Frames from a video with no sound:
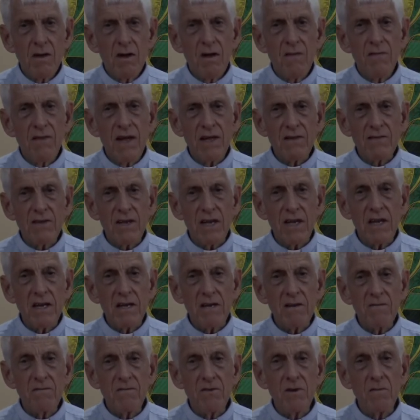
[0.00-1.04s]
That's
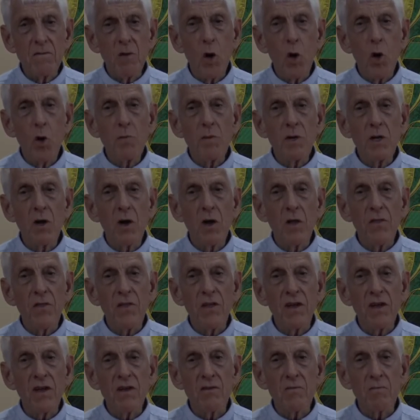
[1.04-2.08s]
taken from Hope in All
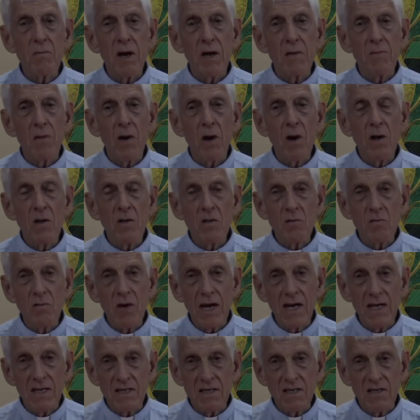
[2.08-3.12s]
Things by Paul
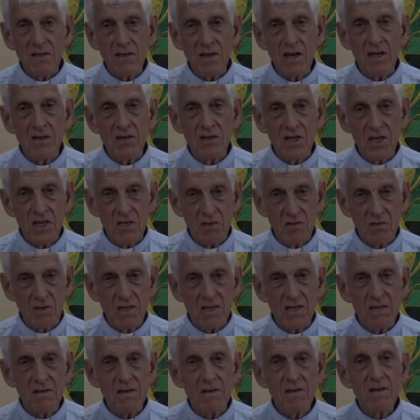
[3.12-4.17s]
O'Reilly, a
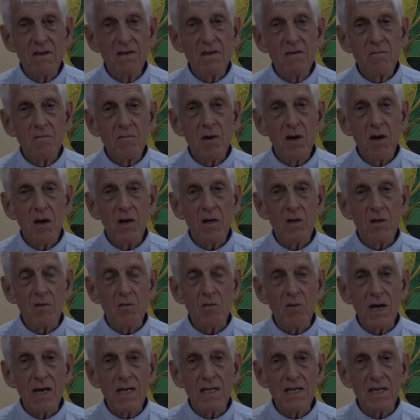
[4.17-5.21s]
Jesuit. Paul
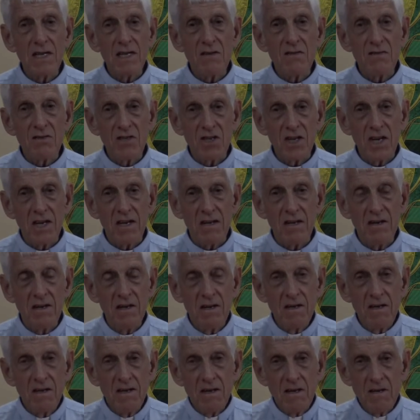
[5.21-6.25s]
O'Reilly, S.J.,
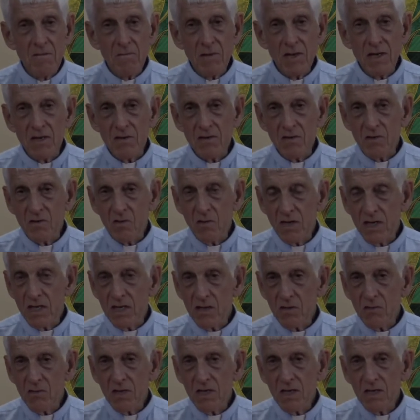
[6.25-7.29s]
pages
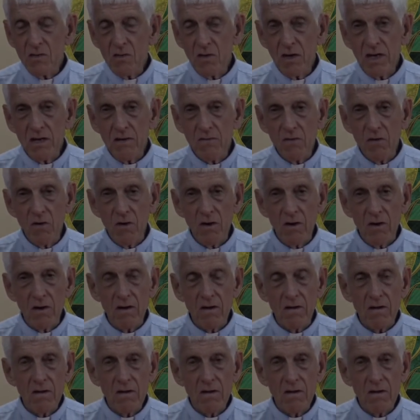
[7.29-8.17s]
23-24.